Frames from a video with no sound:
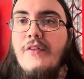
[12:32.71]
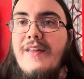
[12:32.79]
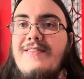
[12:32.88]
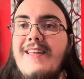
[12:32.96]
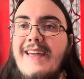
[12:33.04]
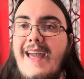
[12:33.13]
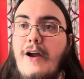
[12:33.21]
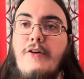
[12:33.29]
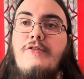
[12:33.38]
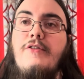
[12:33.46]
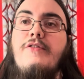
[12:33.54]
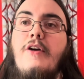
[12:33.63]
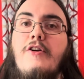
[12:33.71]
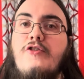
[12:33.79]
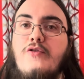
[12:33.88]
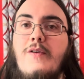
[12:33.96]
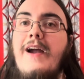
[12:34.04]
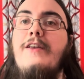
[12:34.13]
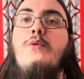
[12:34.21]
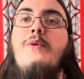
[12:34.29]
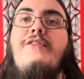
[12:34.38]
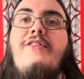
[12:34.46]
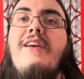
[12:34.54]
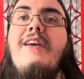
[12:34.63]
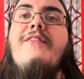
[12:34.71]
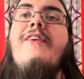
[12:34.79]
that the characters are trying to achieve,